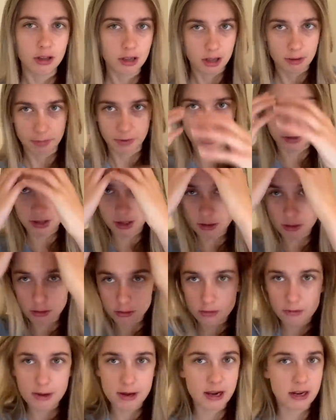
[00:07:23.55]
because they're not
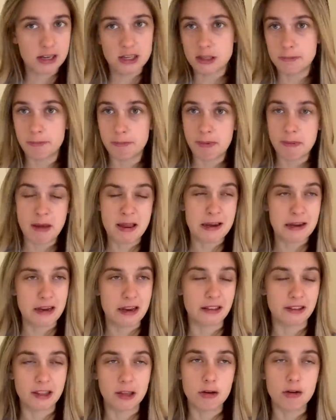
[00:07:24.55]
doing any
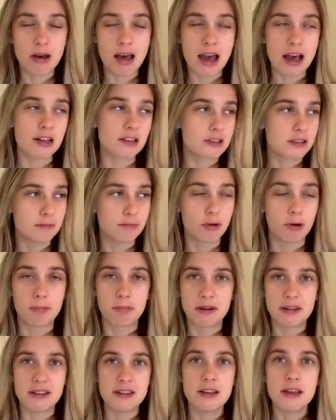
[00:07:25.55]
spending. They're not acting
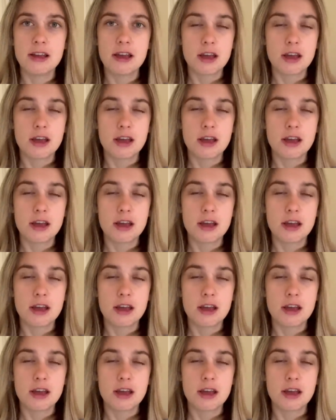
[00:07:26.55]
properly.